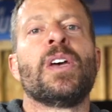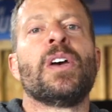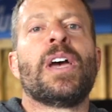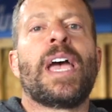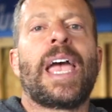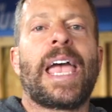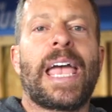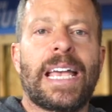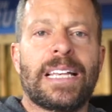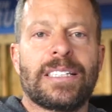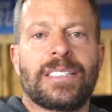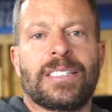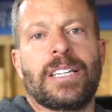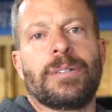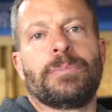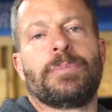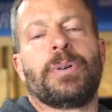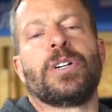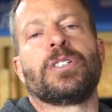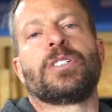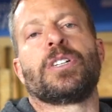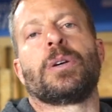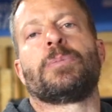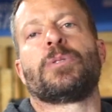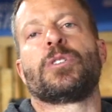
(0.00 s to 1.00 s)
Handstand
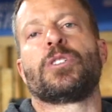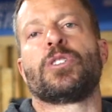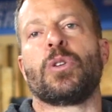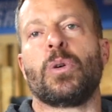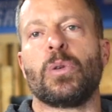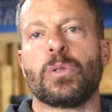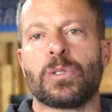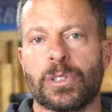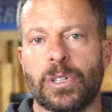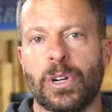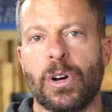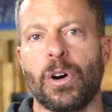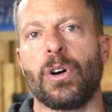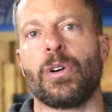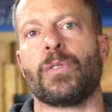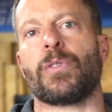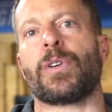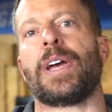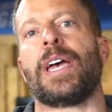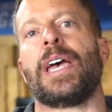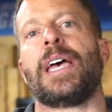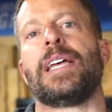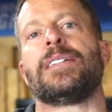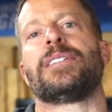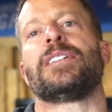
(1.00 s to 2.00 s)
push-ups, shoulder to
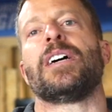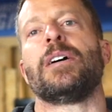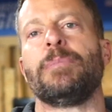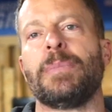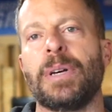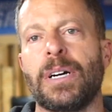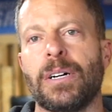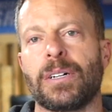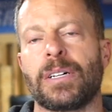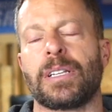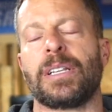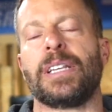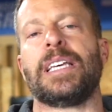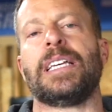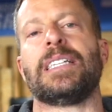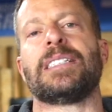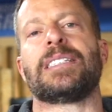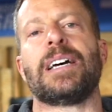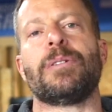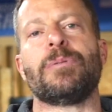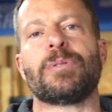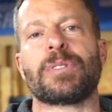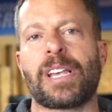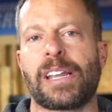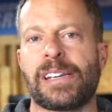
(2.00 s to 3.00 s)
overhead, dumbbell cleans.
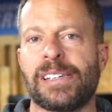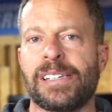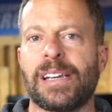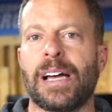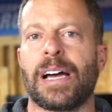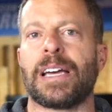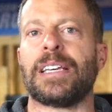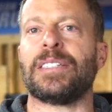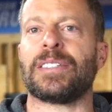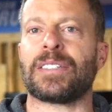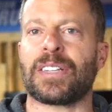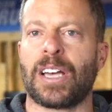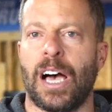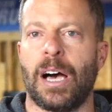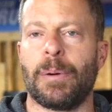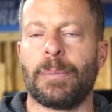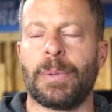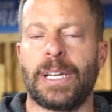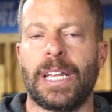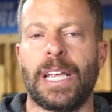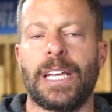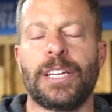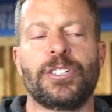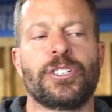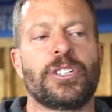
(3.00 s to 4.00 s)
That was a nice
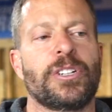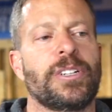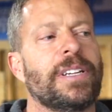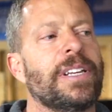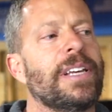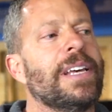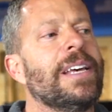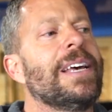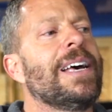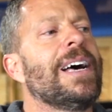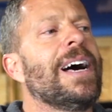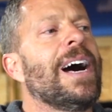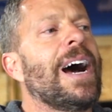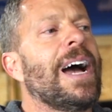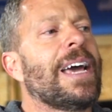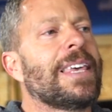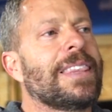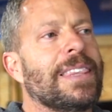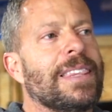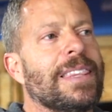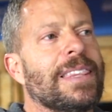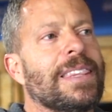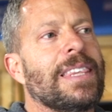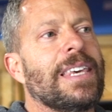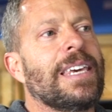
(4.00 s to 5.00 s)
combination. I
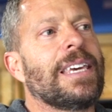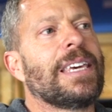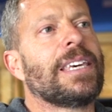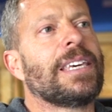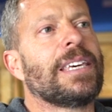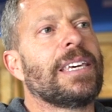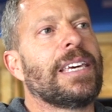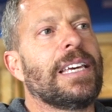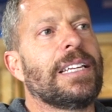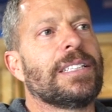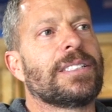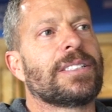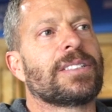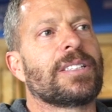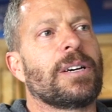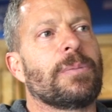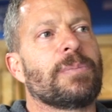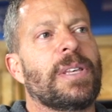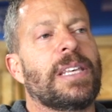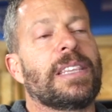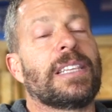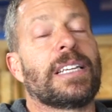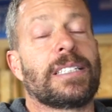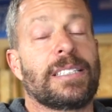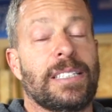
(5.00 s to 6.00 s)
think it's
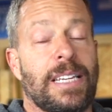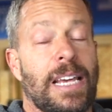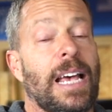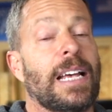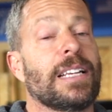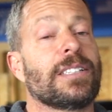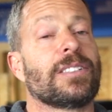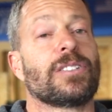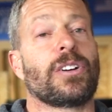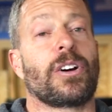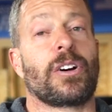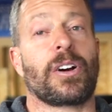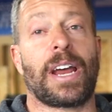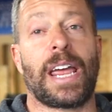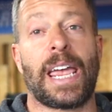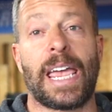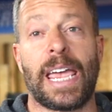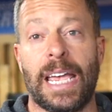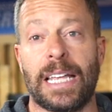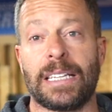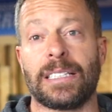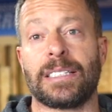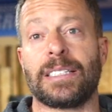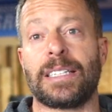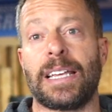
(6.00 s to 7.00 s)
something that tests our
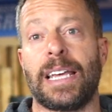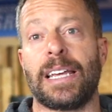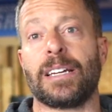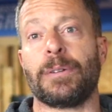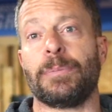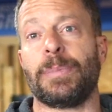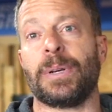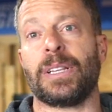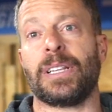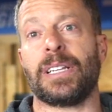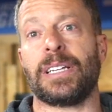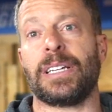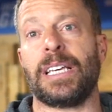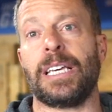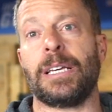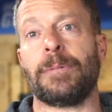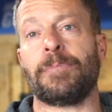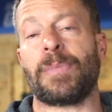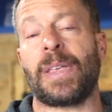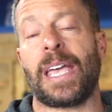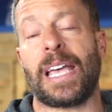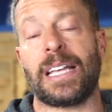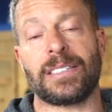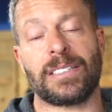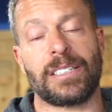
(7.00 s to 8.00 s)
handstand ability,
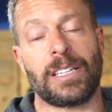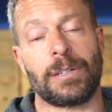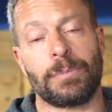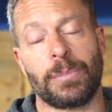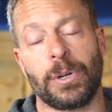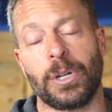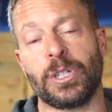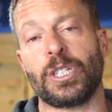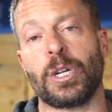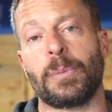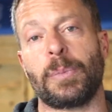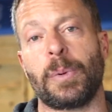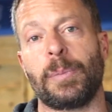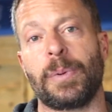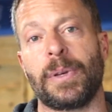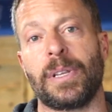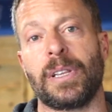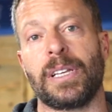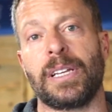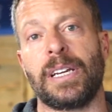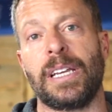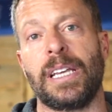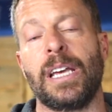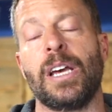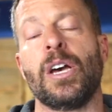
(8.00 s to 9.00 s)
handstand push-up
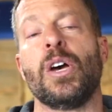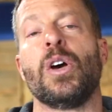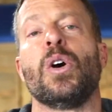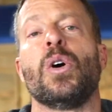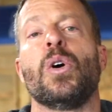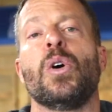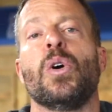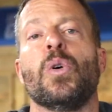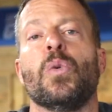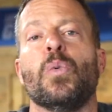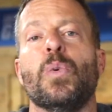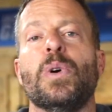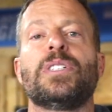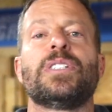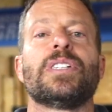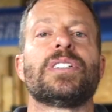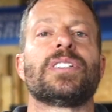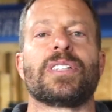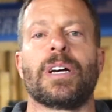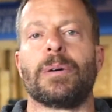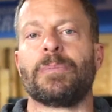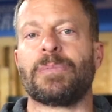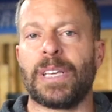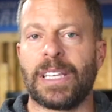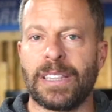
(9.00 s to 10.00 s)
ability, which is
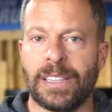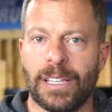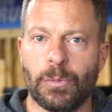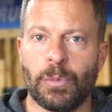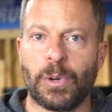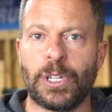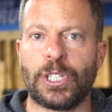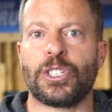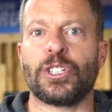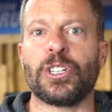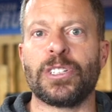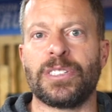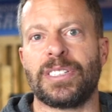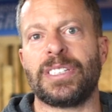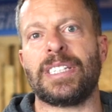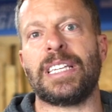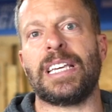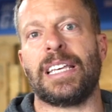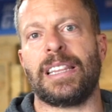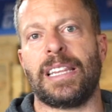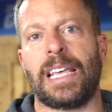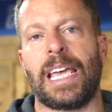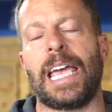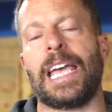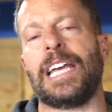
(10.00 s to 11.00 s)
something that we should see
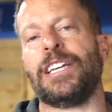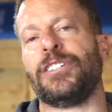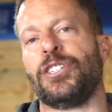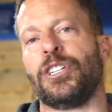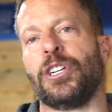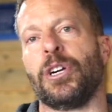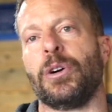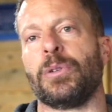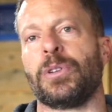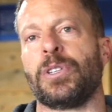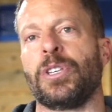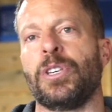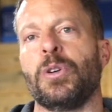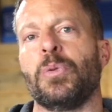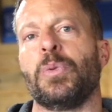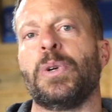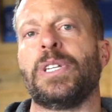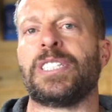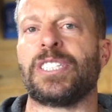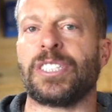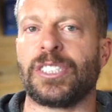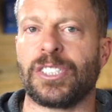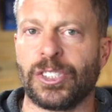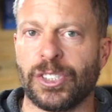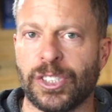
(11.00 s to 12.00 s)
in the AGOQ. We
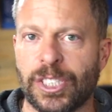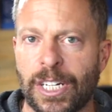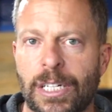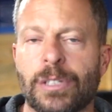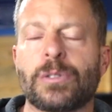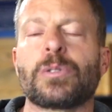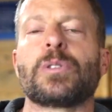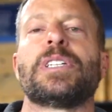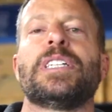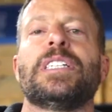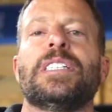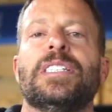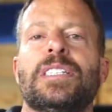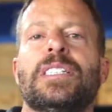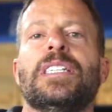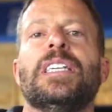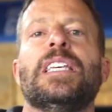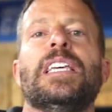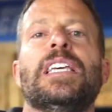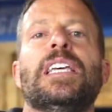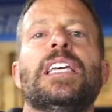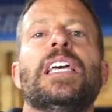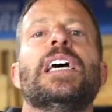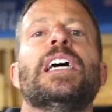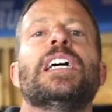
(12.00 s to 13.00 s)
generally
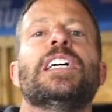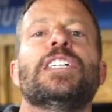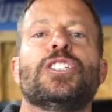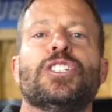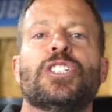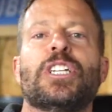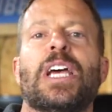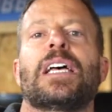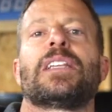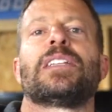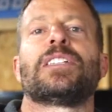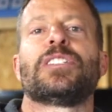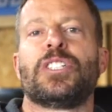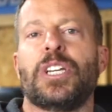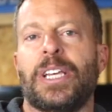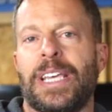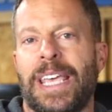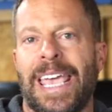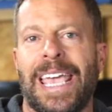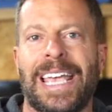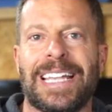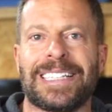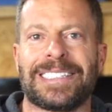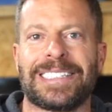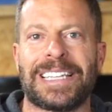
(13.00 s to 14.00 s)
see challenging
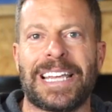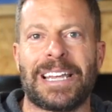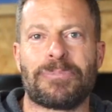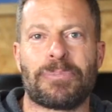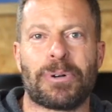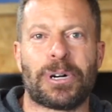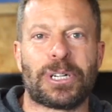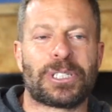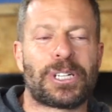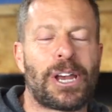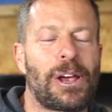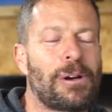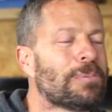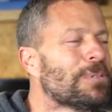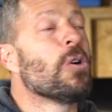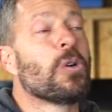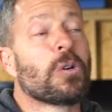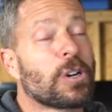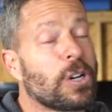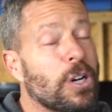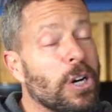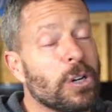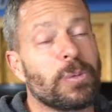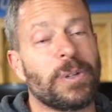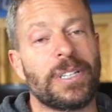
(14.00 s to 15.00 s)
handstand push-ups.
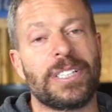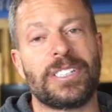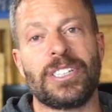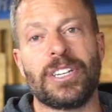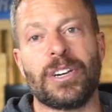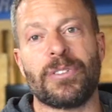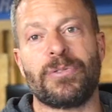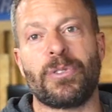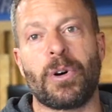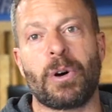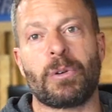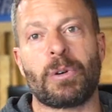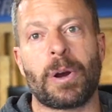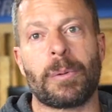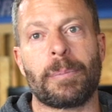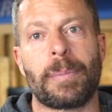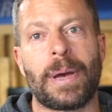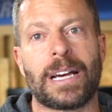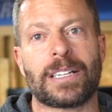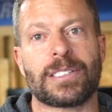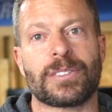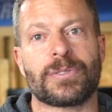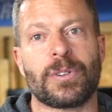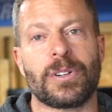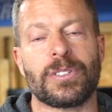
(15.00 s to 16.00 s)
Could we see a 4-rep
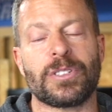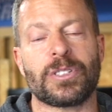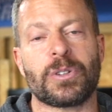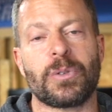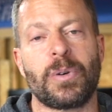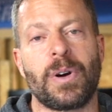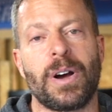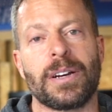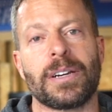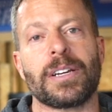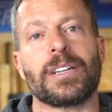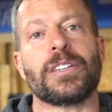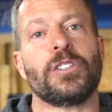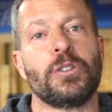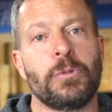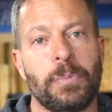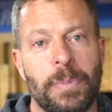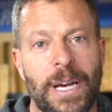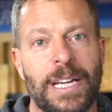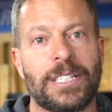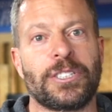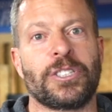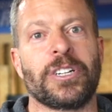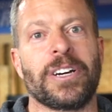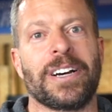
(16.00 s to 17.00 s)
max front squat? You
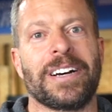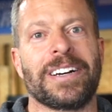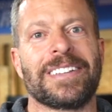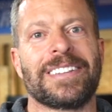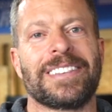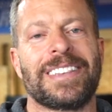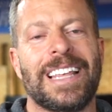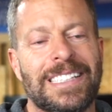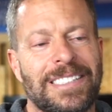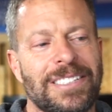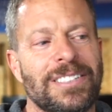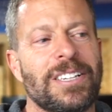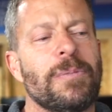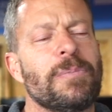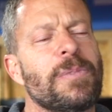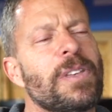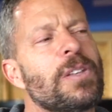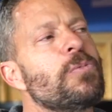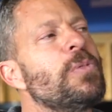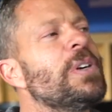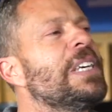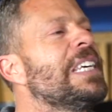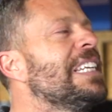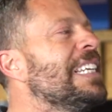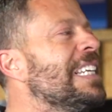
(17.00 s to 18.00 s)
betcha. That's something
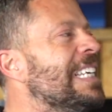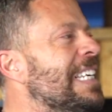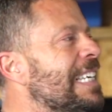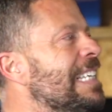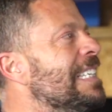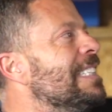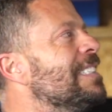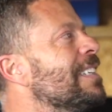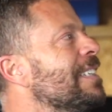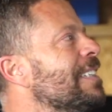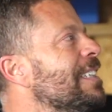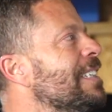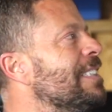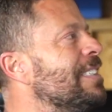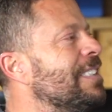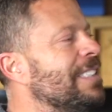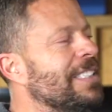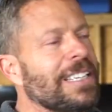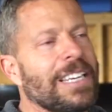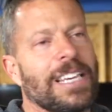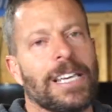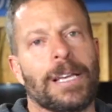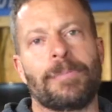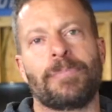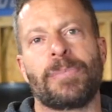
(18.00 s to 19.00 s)
we could easily
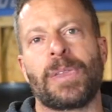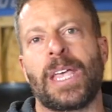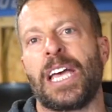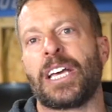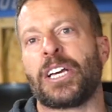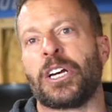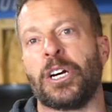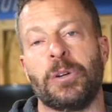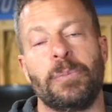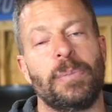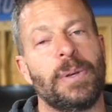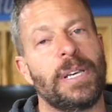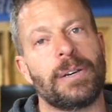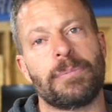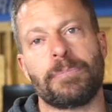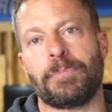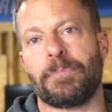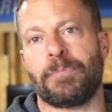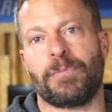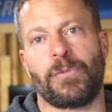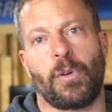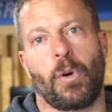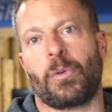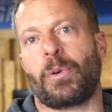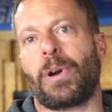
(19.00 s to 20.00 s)
see. Could be a
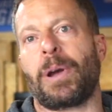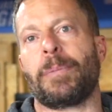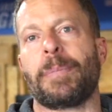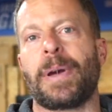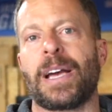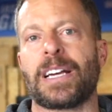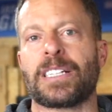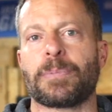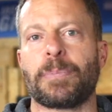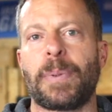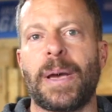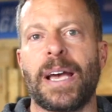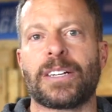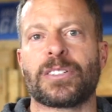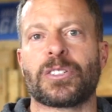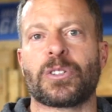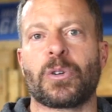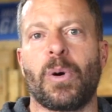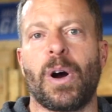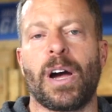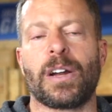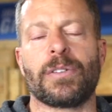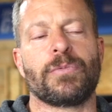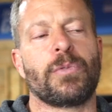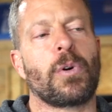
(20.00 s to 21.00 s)
4-rep max back
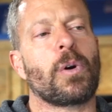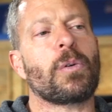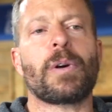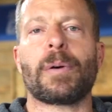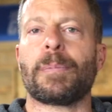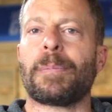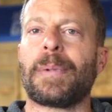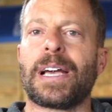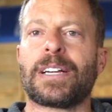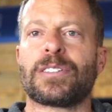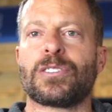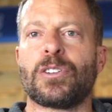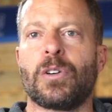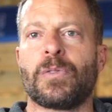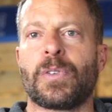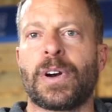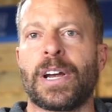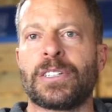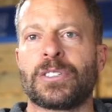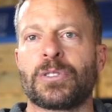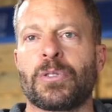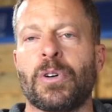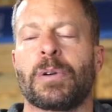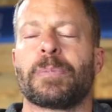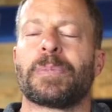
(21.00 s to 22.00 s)
squat, 4-rep max
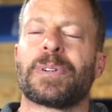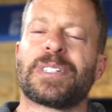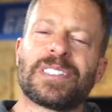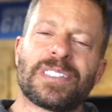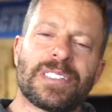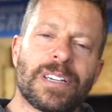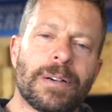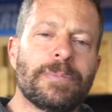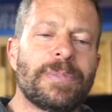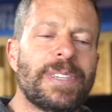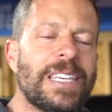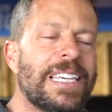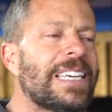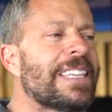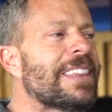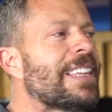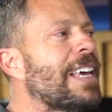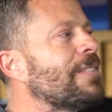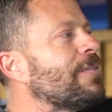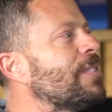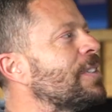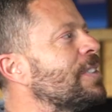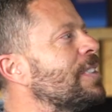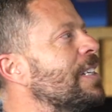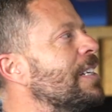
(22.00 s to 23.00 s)
overhead squat, but something in
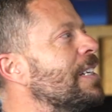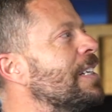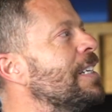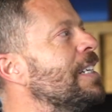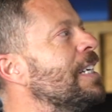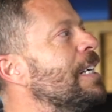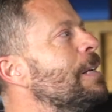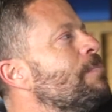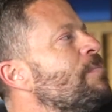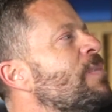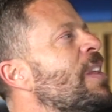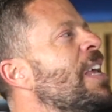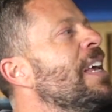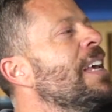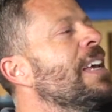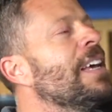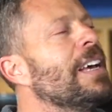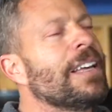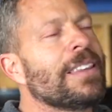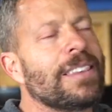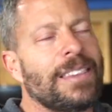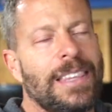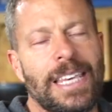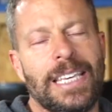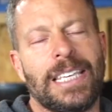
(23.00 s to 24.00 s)
that vicinity.
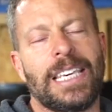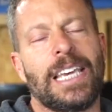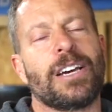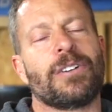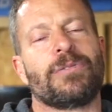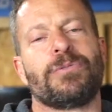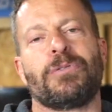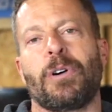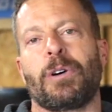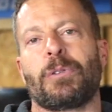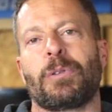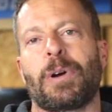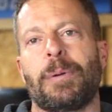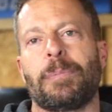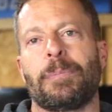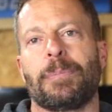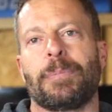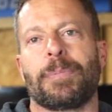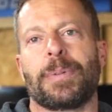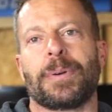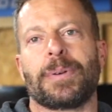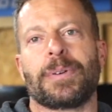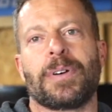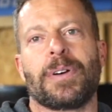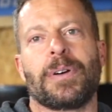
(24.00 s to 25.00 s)
Thinking a
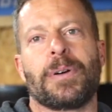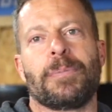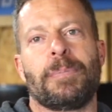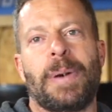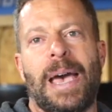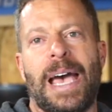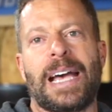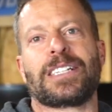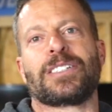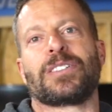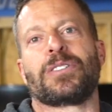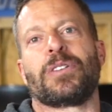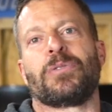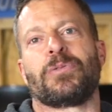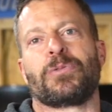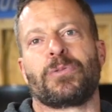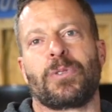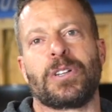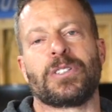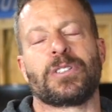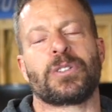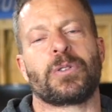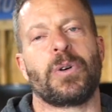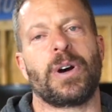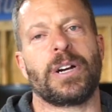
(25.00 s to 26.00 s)
4-rep max
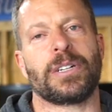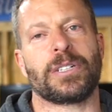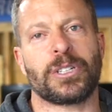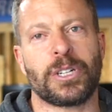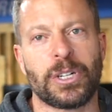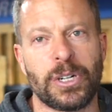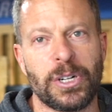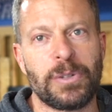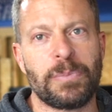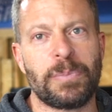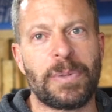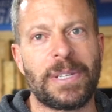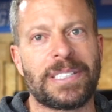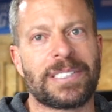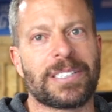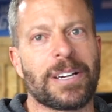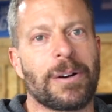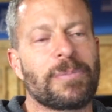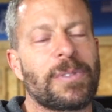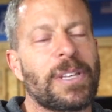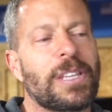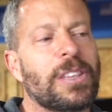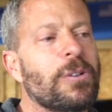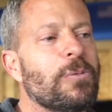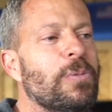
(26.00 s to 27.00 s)
front squat could be
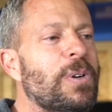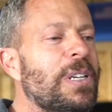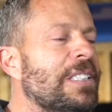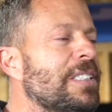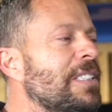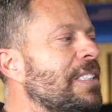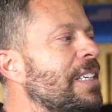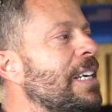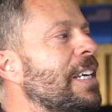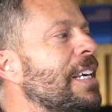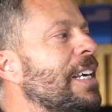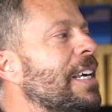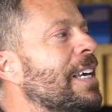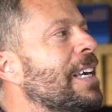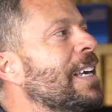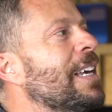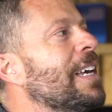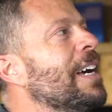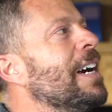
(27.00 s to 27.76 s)
something that we see.